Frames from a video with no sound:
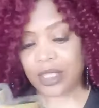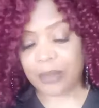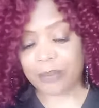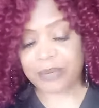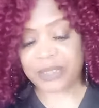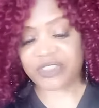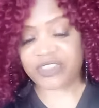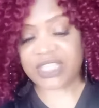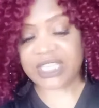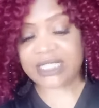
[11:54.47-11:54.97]

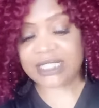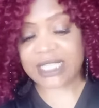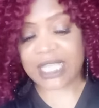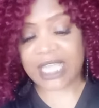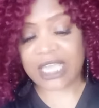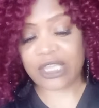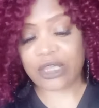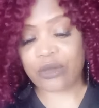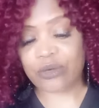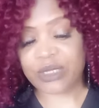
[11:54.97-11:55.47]
But this
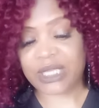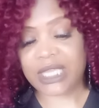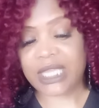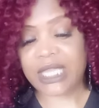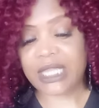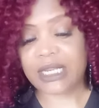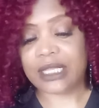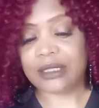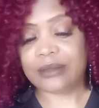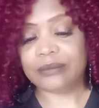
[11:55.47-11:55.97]
ain't going to
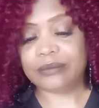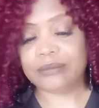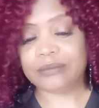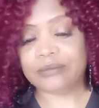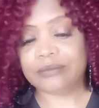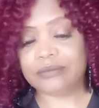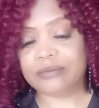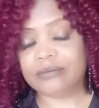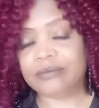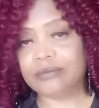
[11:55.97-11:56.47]
get it.
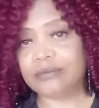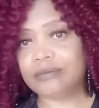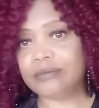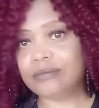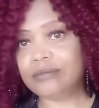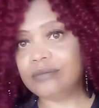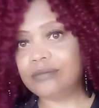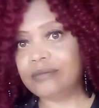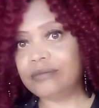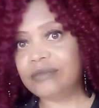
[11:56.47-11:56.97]

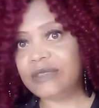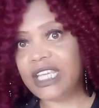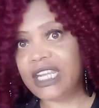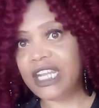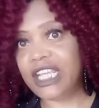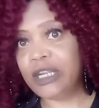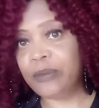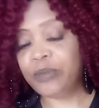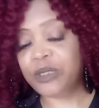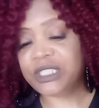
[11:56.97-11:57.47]
That
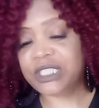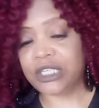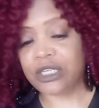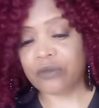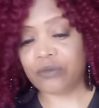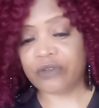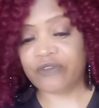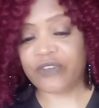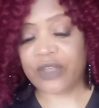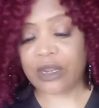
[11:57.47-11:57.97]
emperor's in the
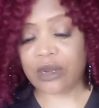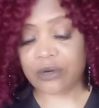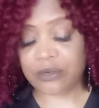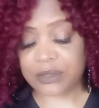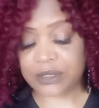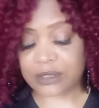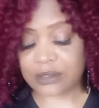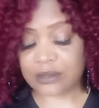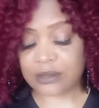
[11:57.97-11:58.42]
reverse.